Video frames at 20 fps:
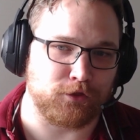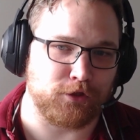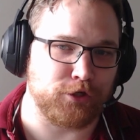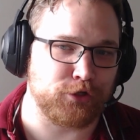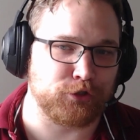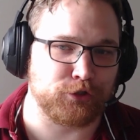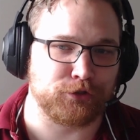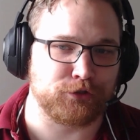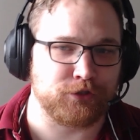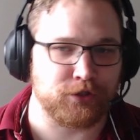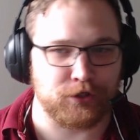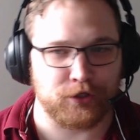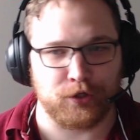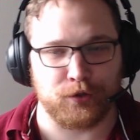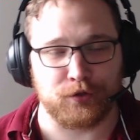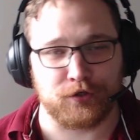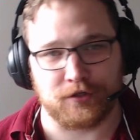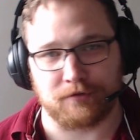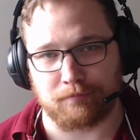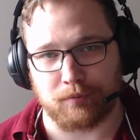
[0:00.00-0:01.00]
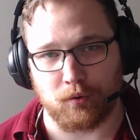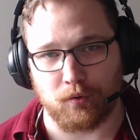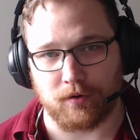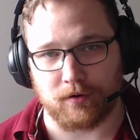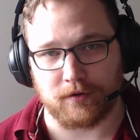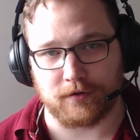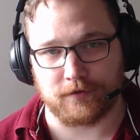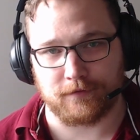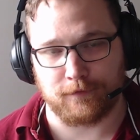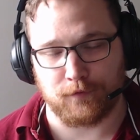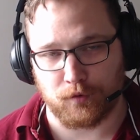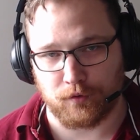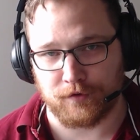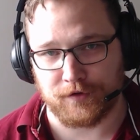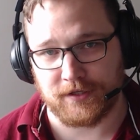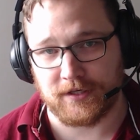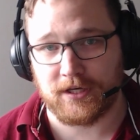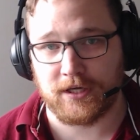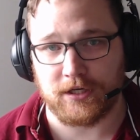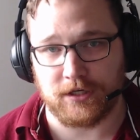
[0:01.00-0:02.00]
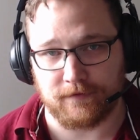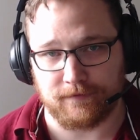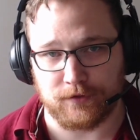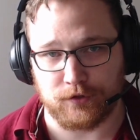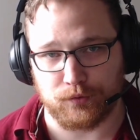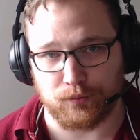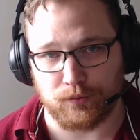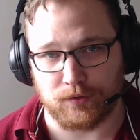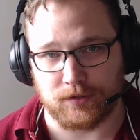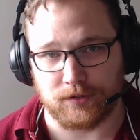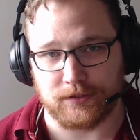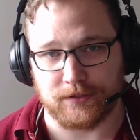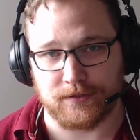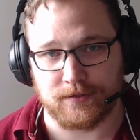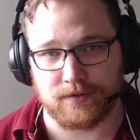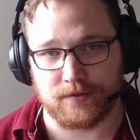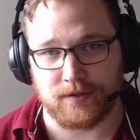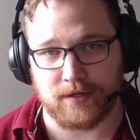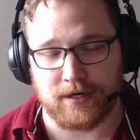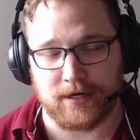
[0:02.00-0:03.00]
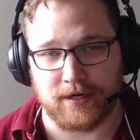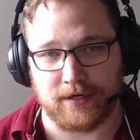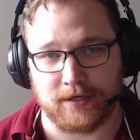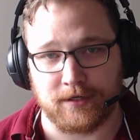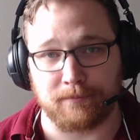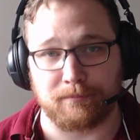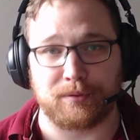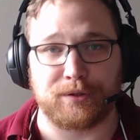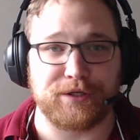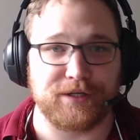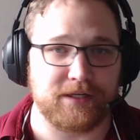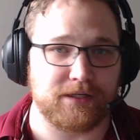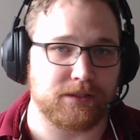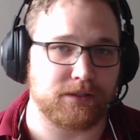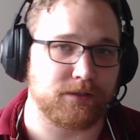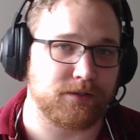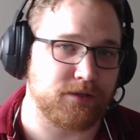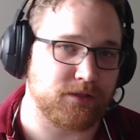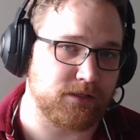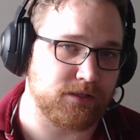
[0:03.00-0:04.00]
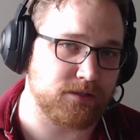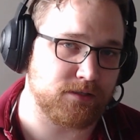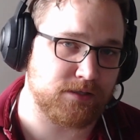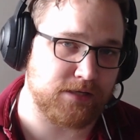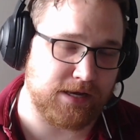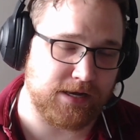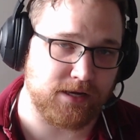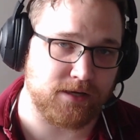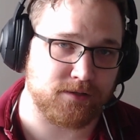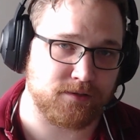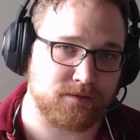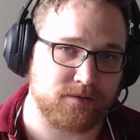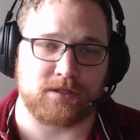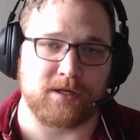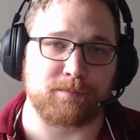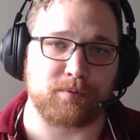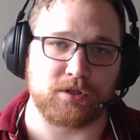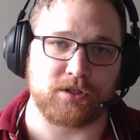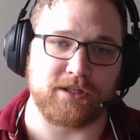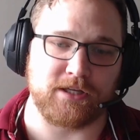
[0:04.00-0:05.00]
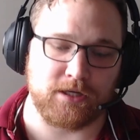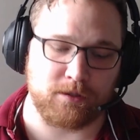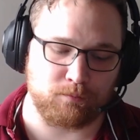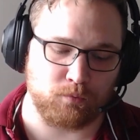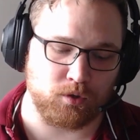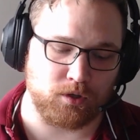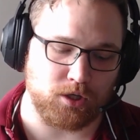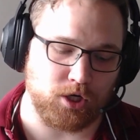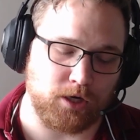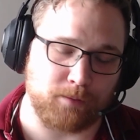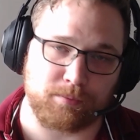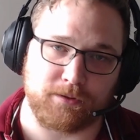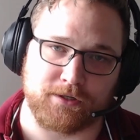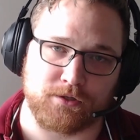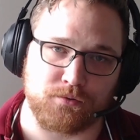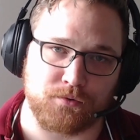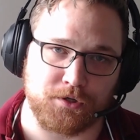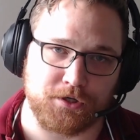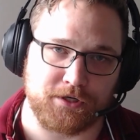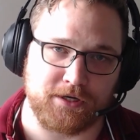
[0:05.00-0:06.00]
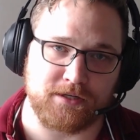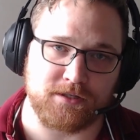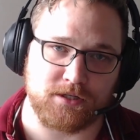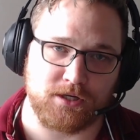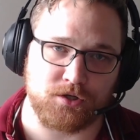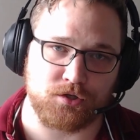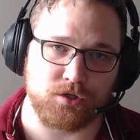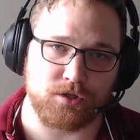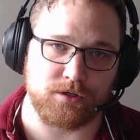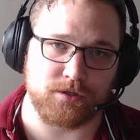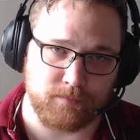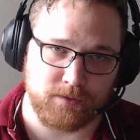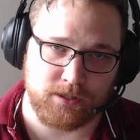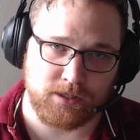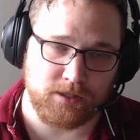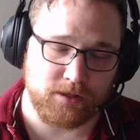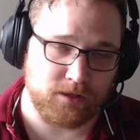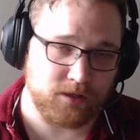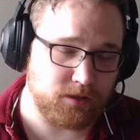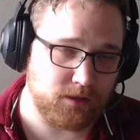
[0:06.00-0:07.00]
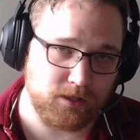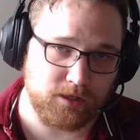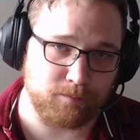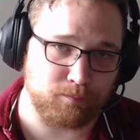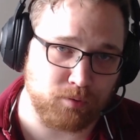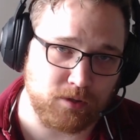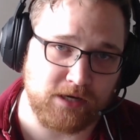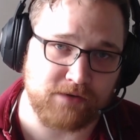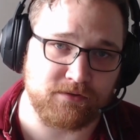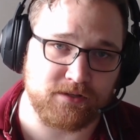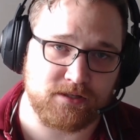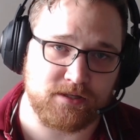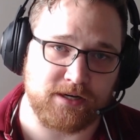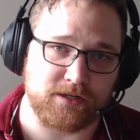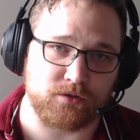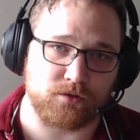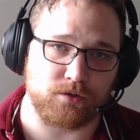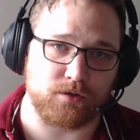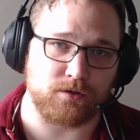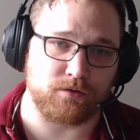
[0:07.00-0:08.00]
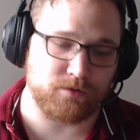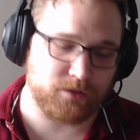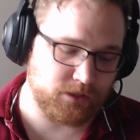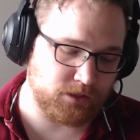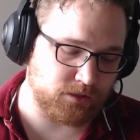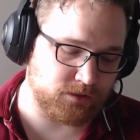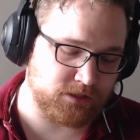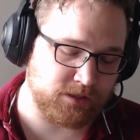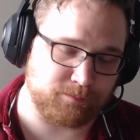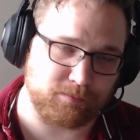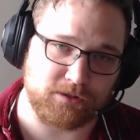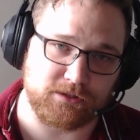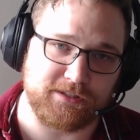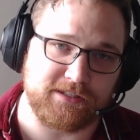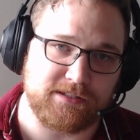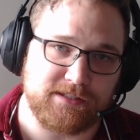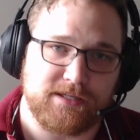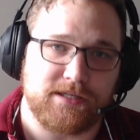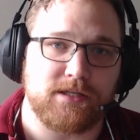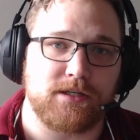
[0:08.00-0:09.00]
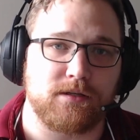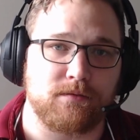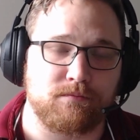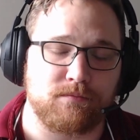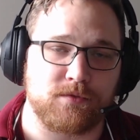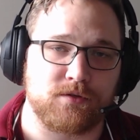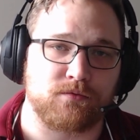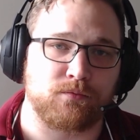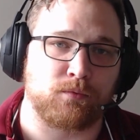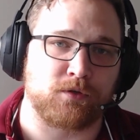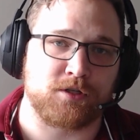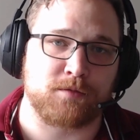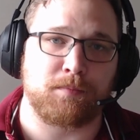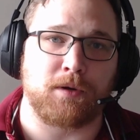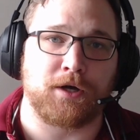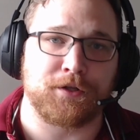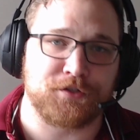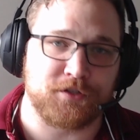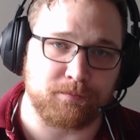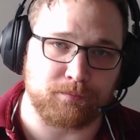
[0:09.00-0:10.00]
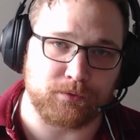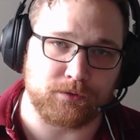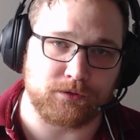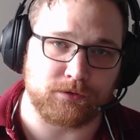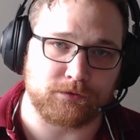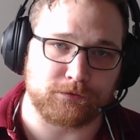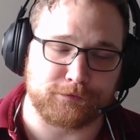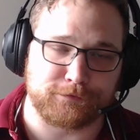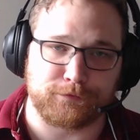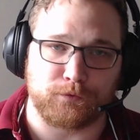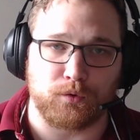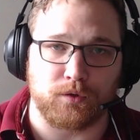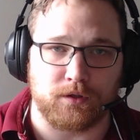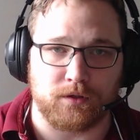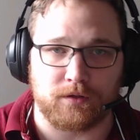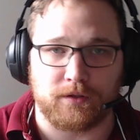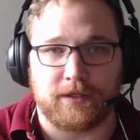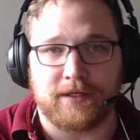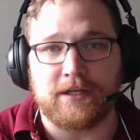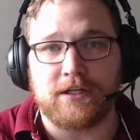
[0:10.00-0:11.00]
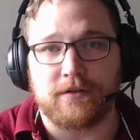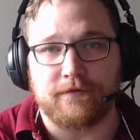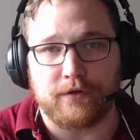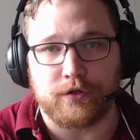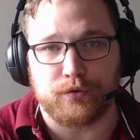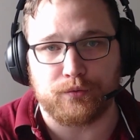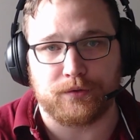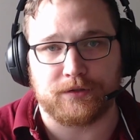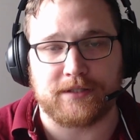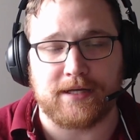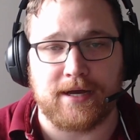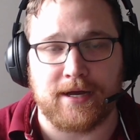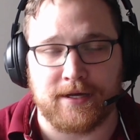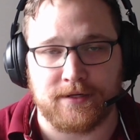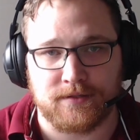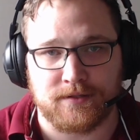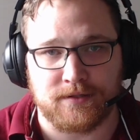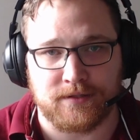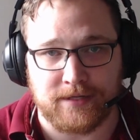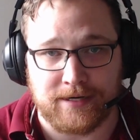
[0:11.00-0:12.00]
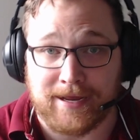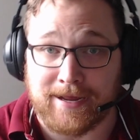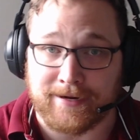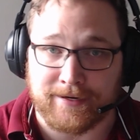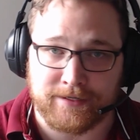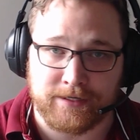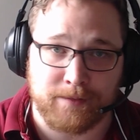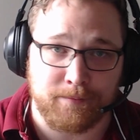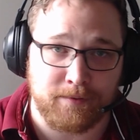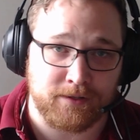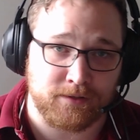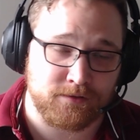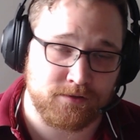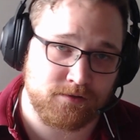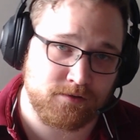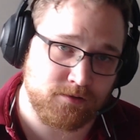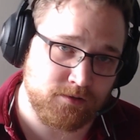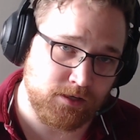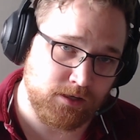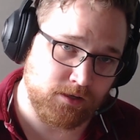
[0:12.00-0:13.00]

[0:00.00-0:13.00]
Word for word: little to no support for the individuals completing these tasks. Typically, in more complex organizations in the private sector, there are typically teams responsible for individual tasks that academics